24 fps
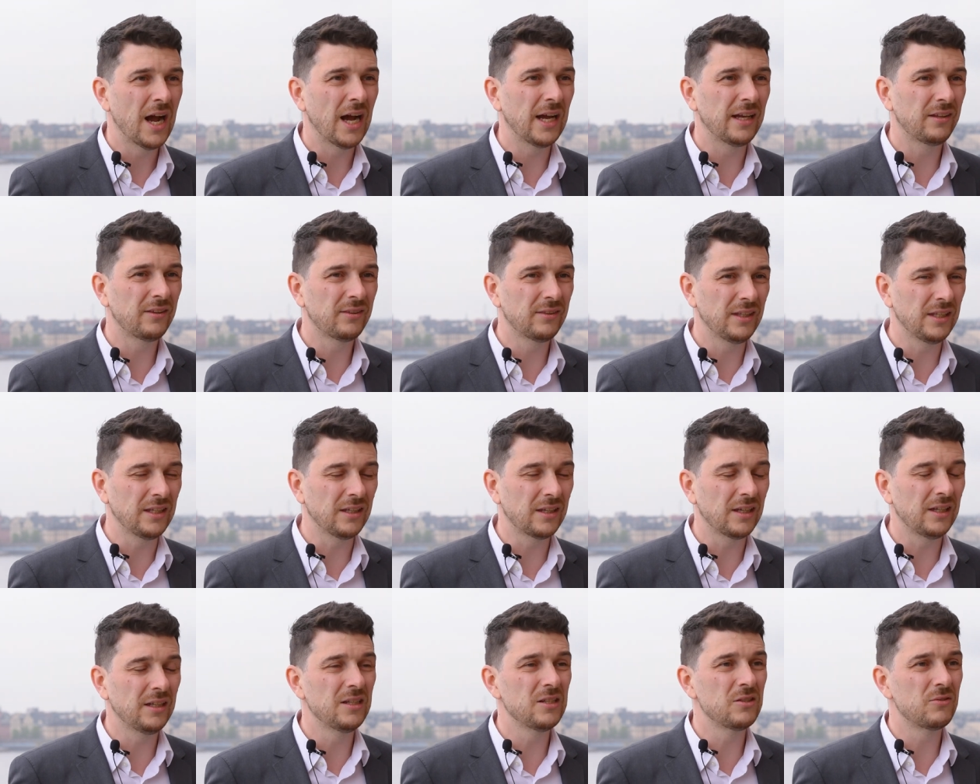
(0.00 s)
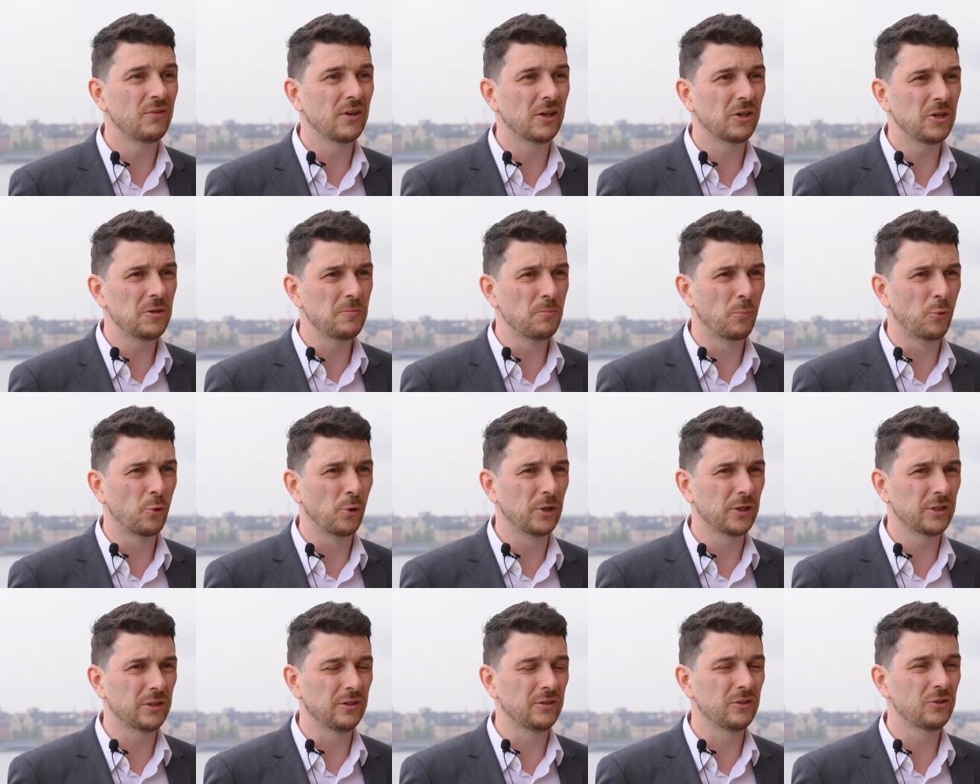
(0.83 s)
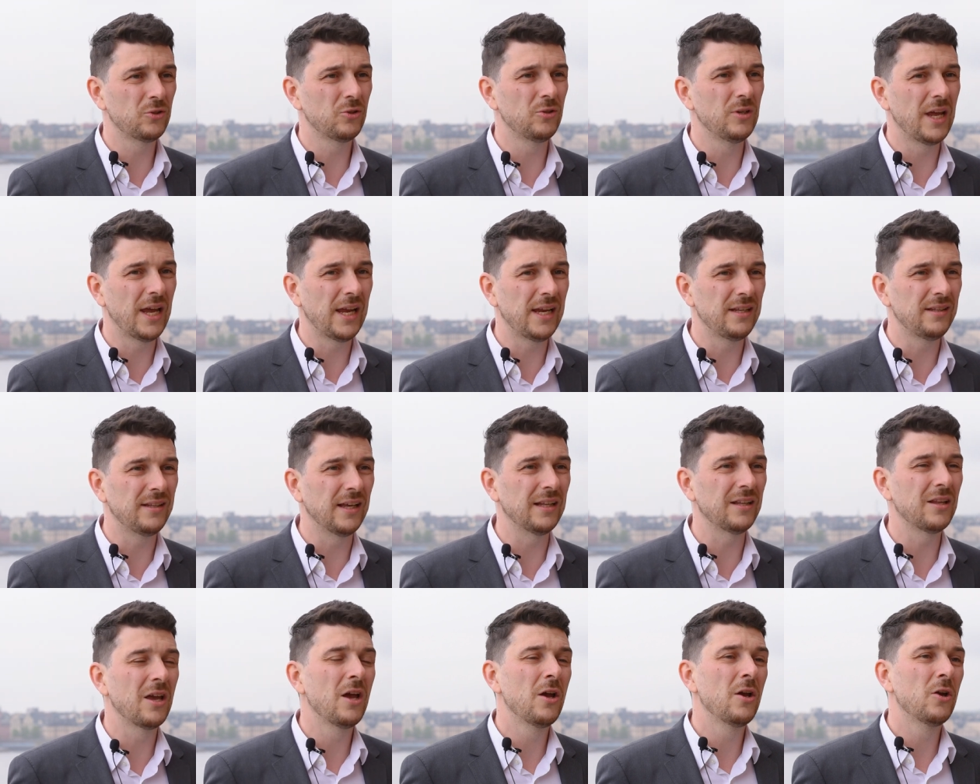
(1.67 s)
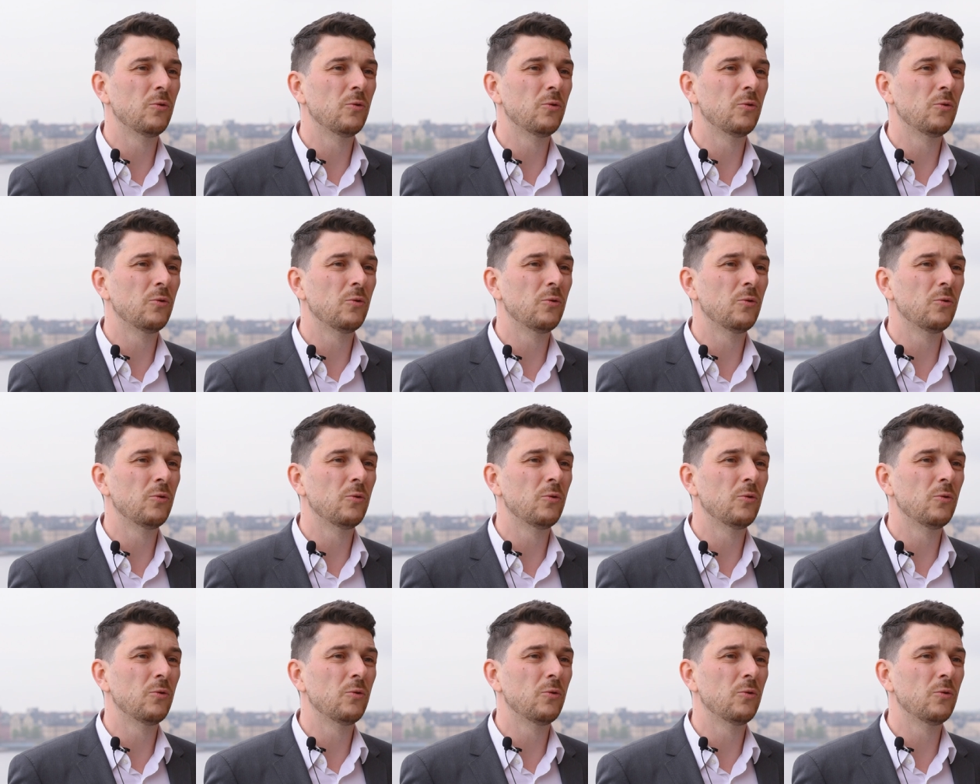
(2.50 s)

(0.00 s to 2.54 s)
I think it is very important today that,